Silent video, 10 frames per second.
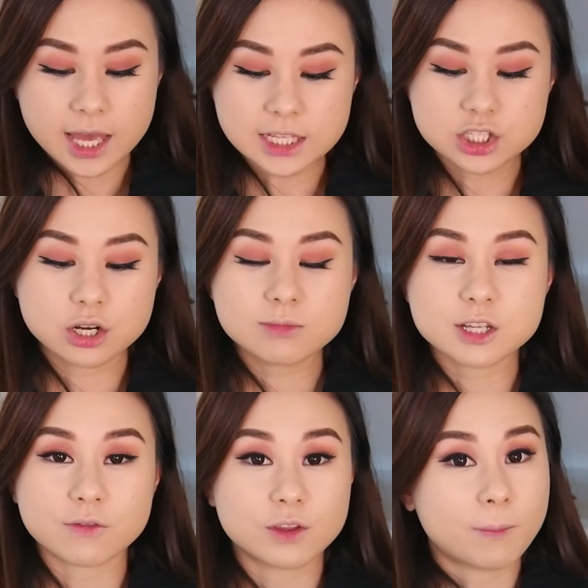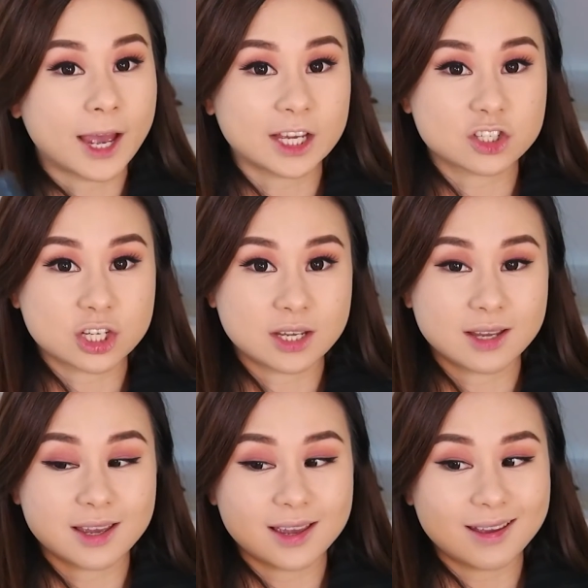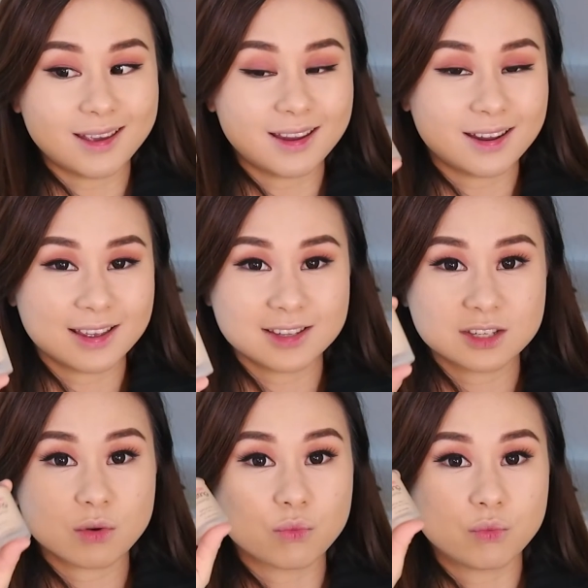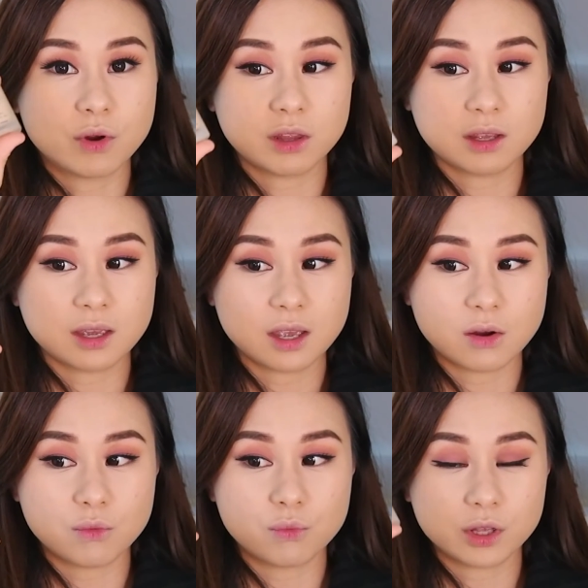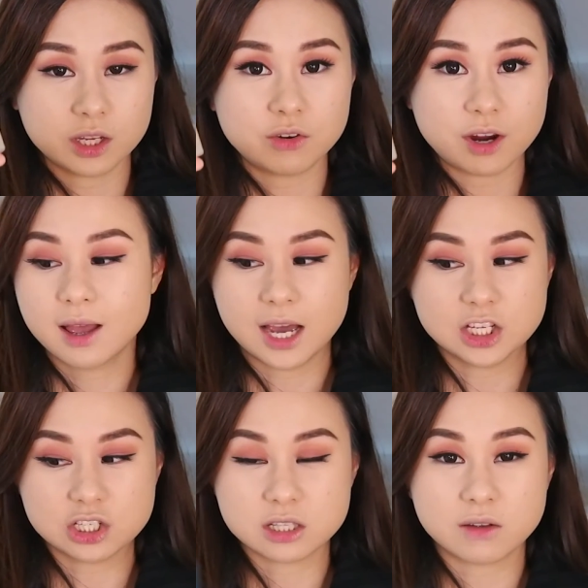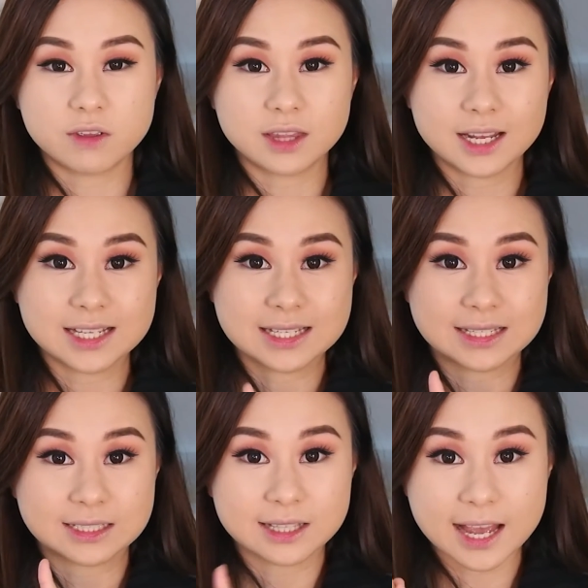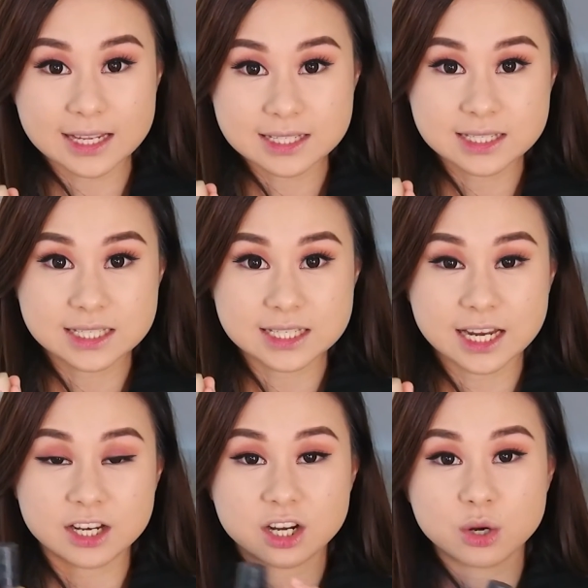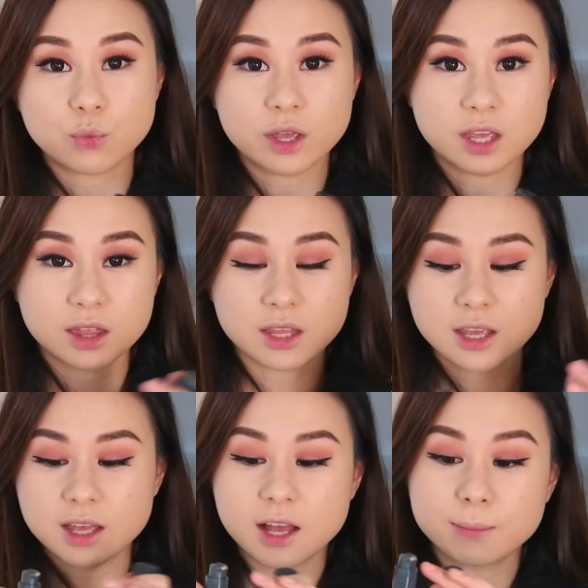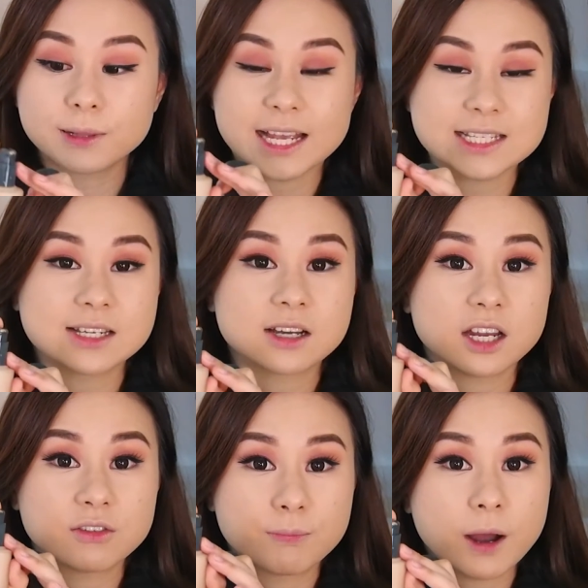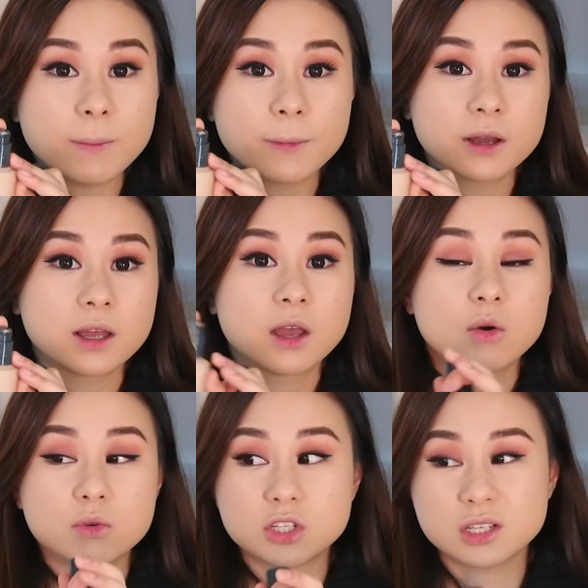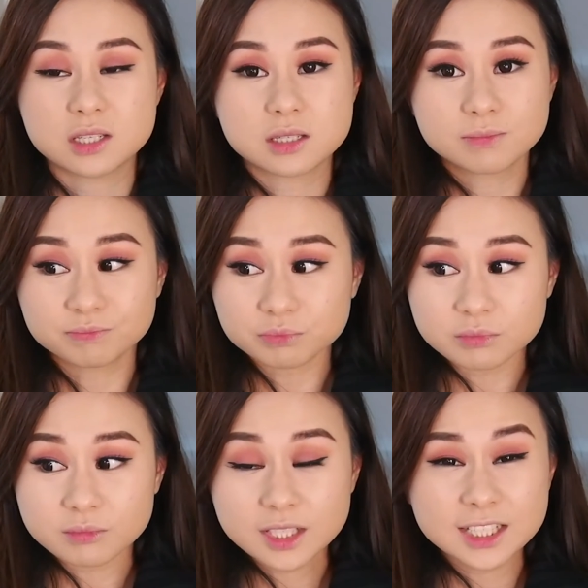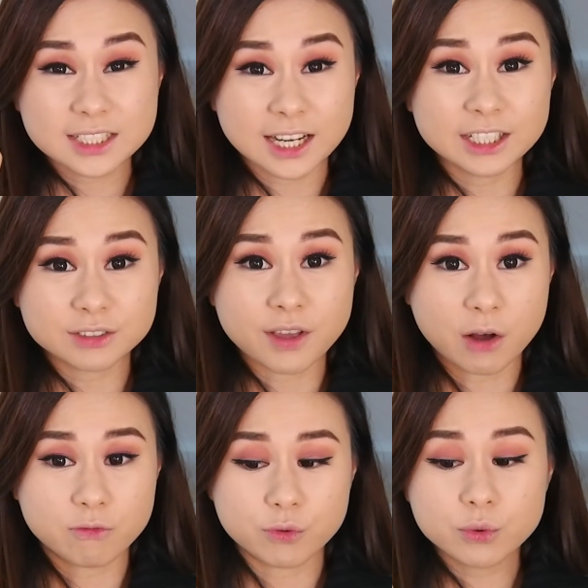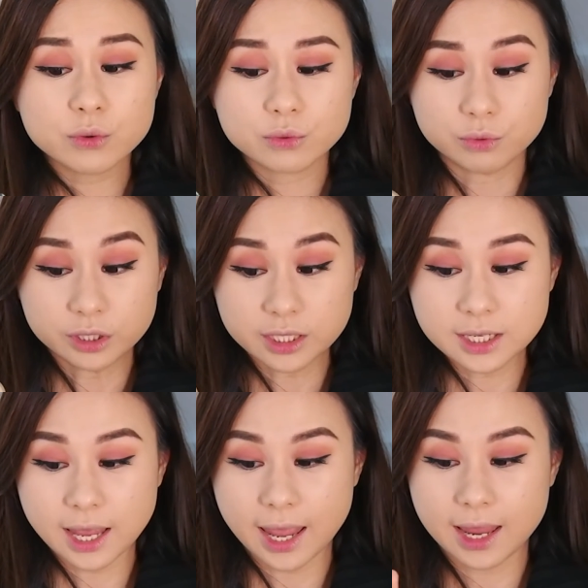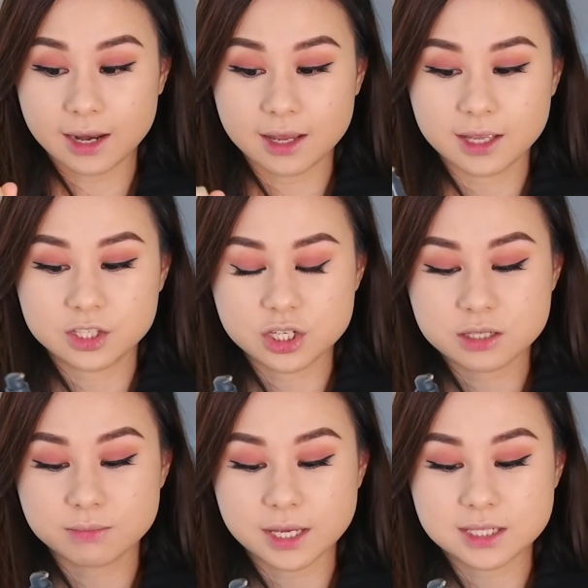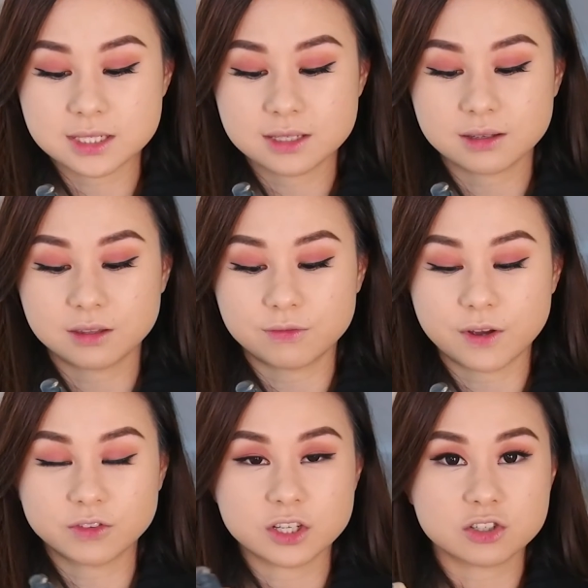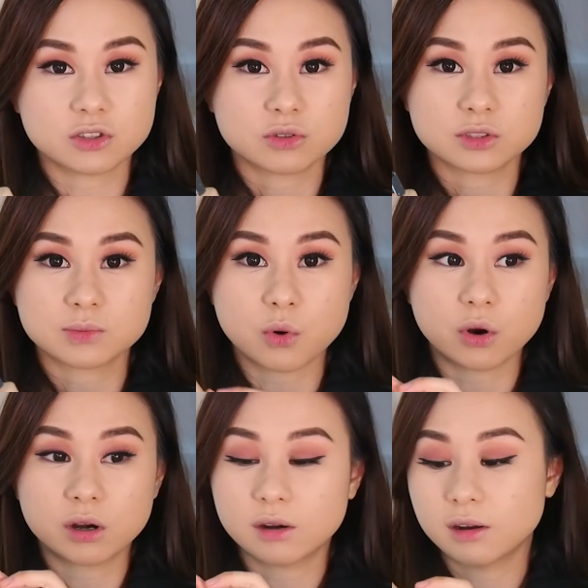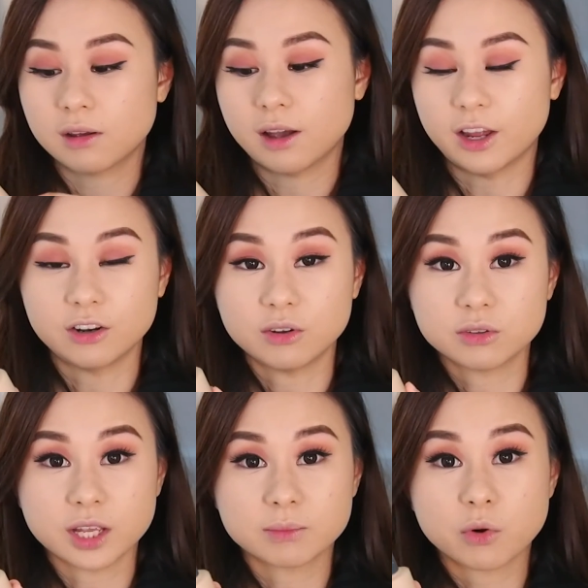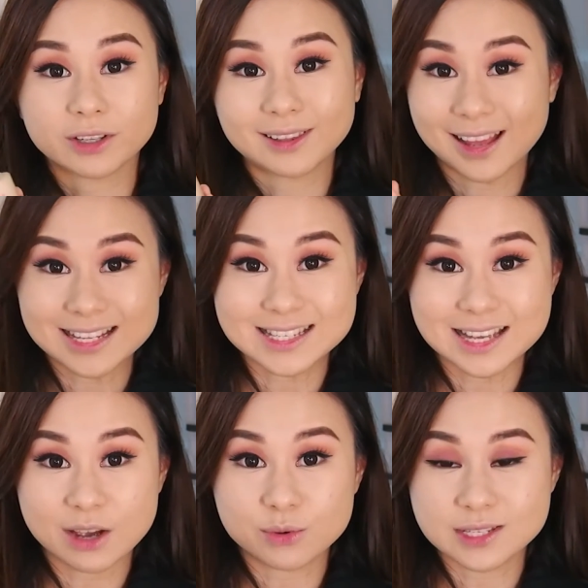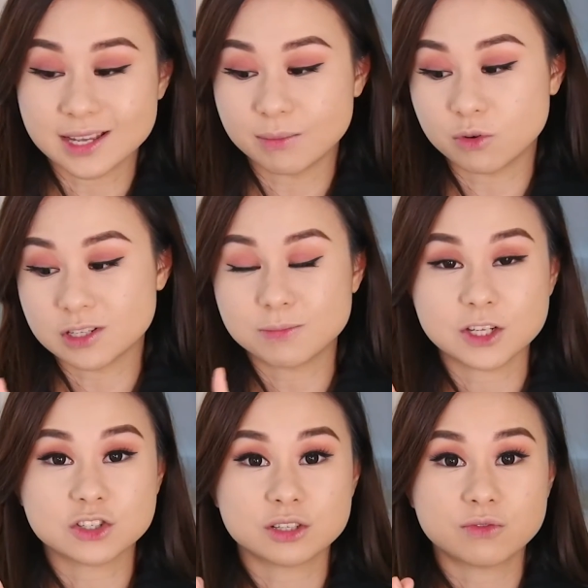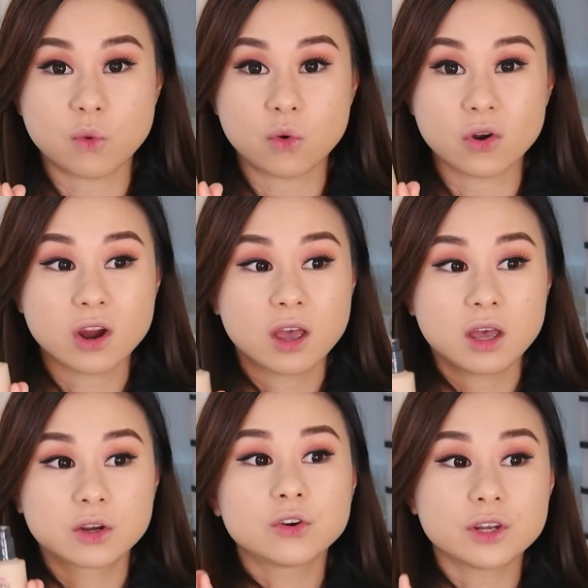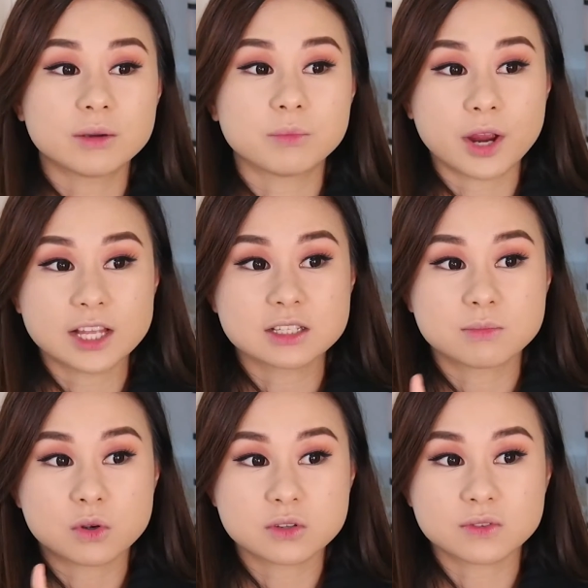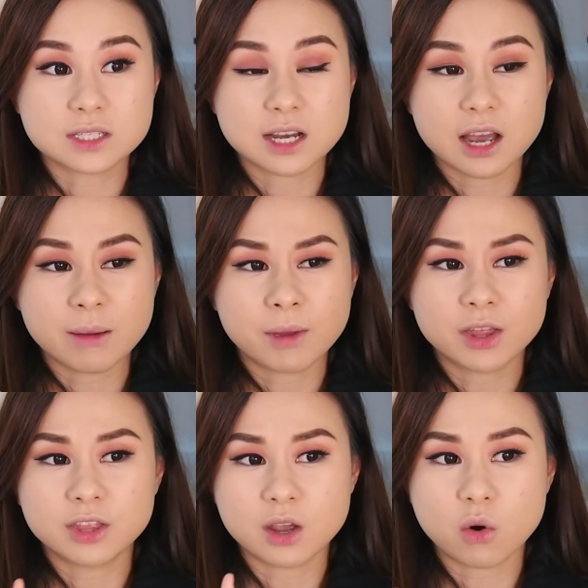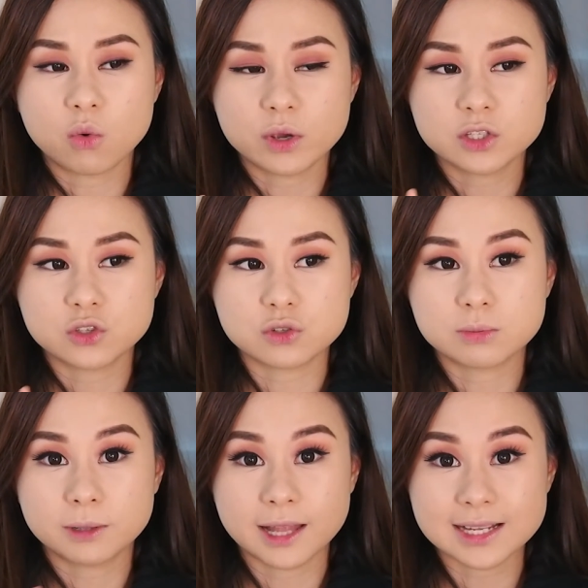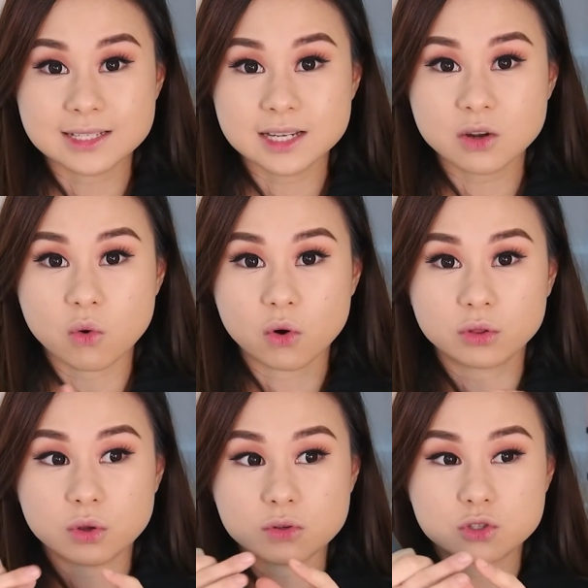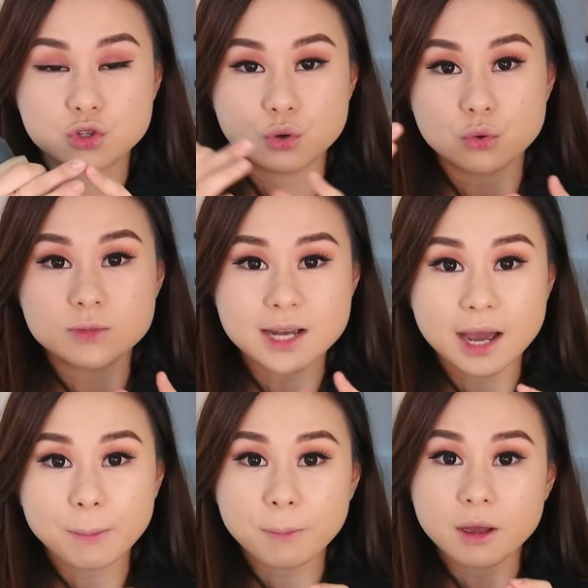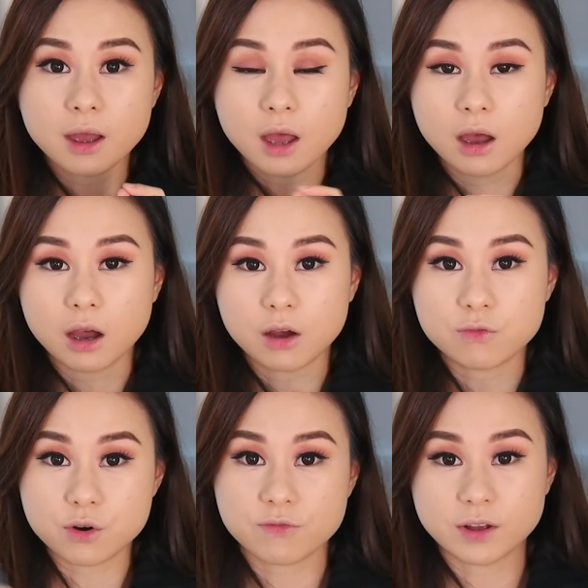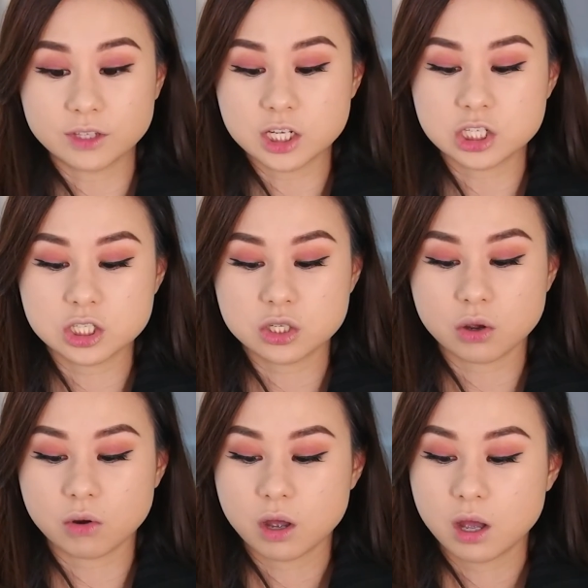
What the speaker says: In terms of the packaging, it is really great. I just love it that it's in a glass container with a plastic kind of pump, which is kind of helpful really, and it just makes the foundation looks more, I don't know, like more classy, I would say, most especially for Korean brands. Most of the time they always use plastic or those tube type for foundation, so